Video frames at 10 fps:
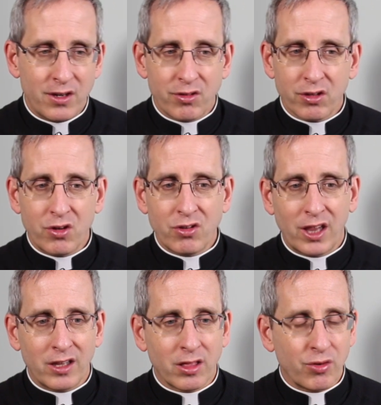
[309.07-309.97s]
so those are
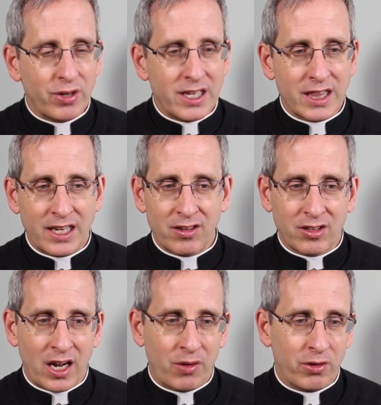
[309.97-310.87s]
the three things
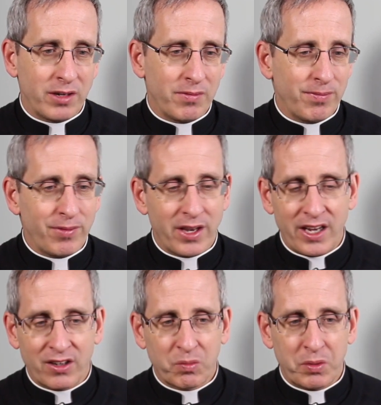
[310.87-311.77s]
that I would
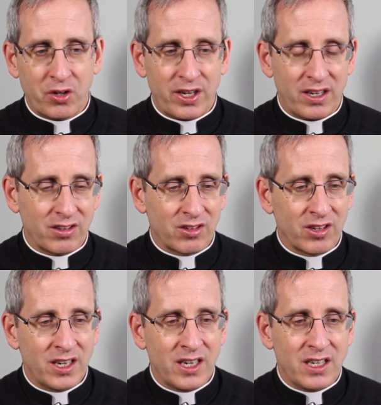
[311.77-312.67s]
experience.
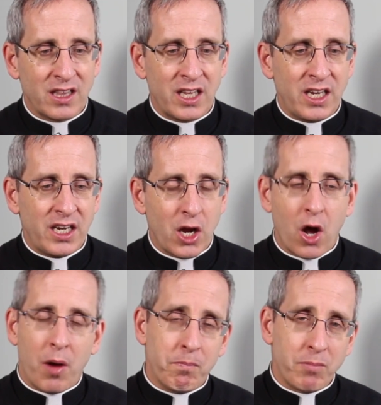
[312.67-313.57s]
The
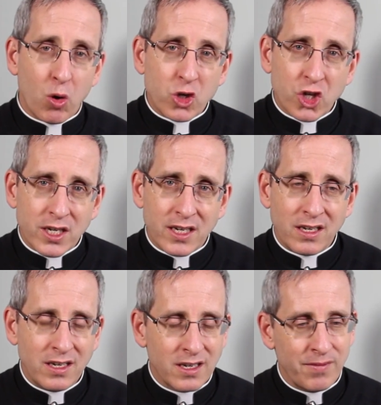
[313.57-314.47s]

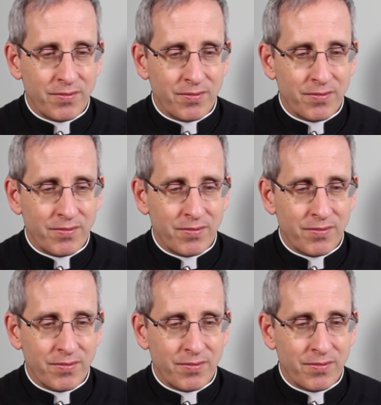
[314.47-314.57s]
emotion